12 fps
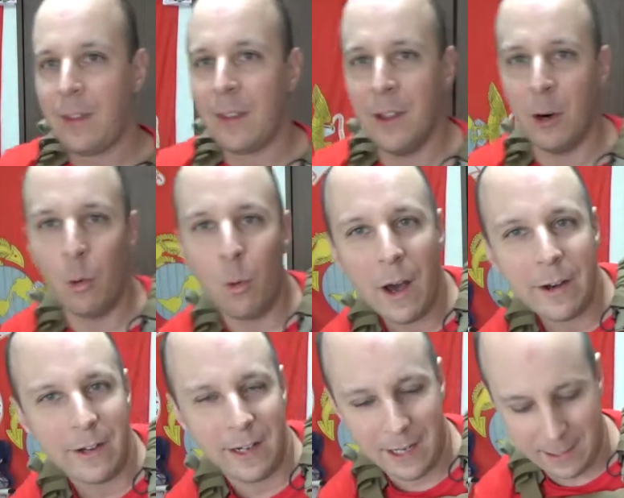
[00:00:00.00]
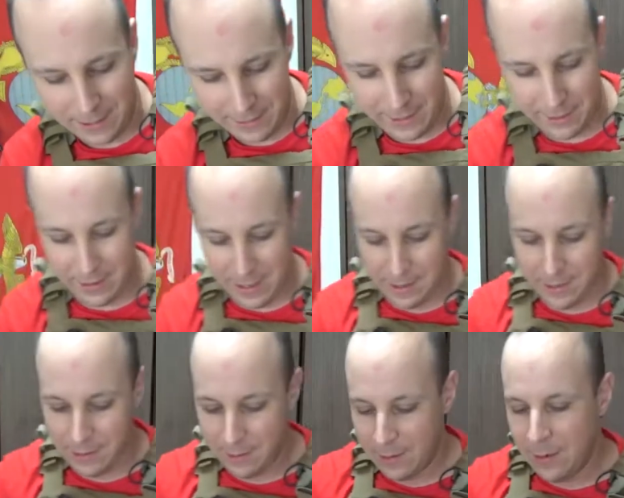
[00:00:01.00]
The water knot, on the other hand,
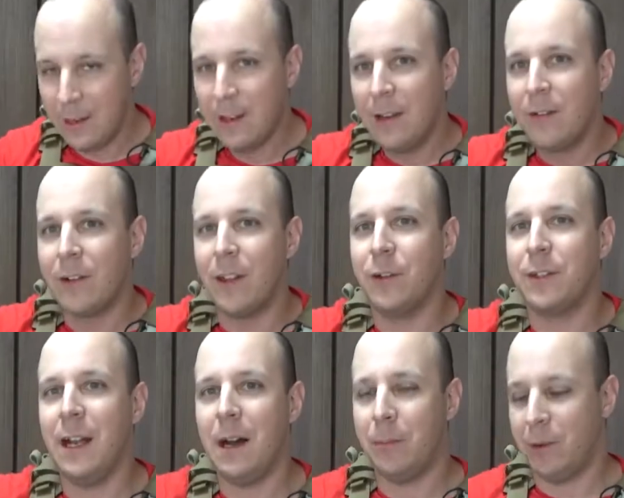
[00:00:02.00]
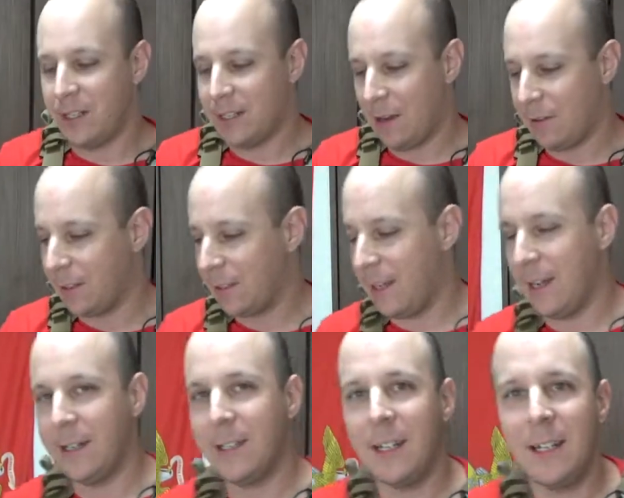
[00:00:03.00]
for those not Boy Scout
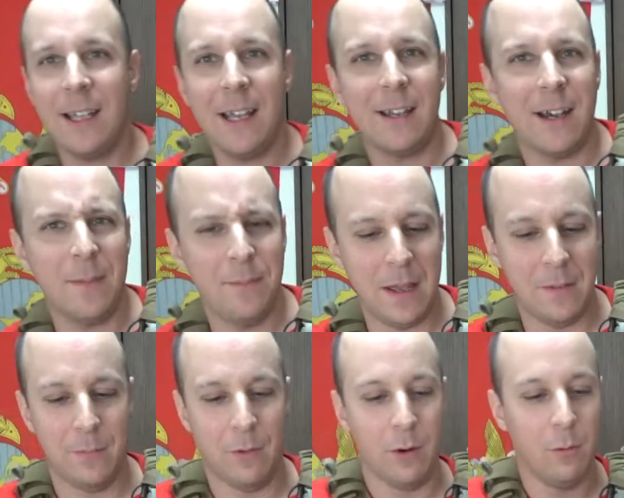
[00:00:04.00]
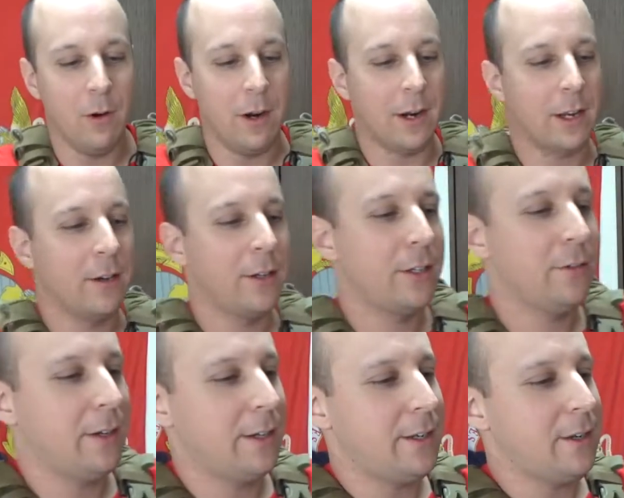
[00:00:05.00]
inclined, is gonna take a bit more work. What you
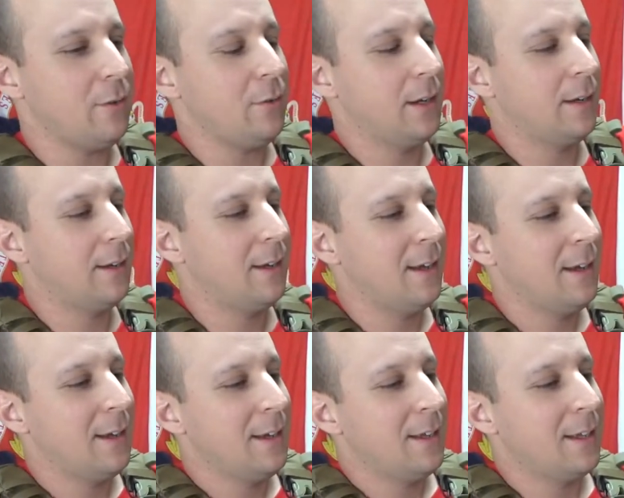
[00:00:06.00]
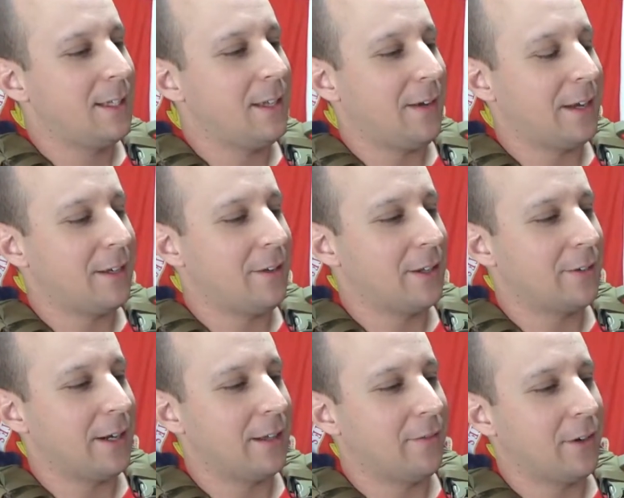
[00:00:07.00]
want to do? Let's see if I can do this
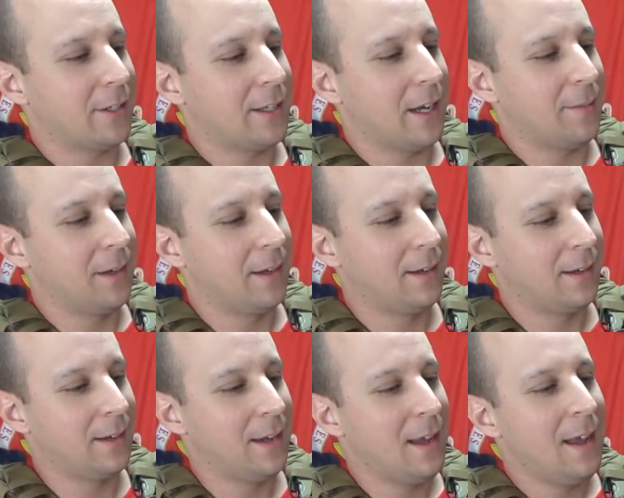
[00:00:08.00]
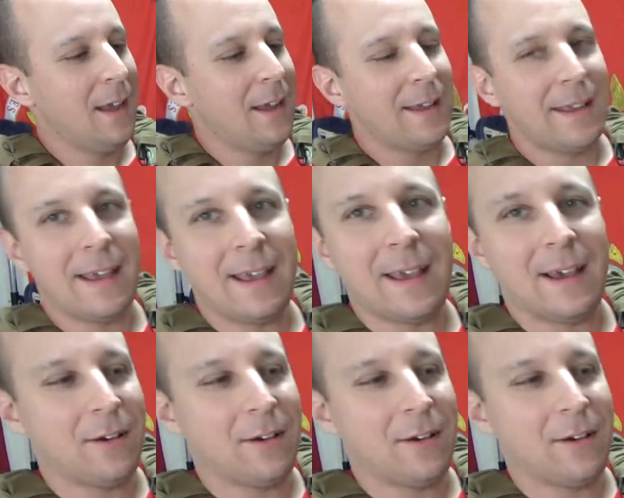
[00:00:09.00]
right the first time. Yeah.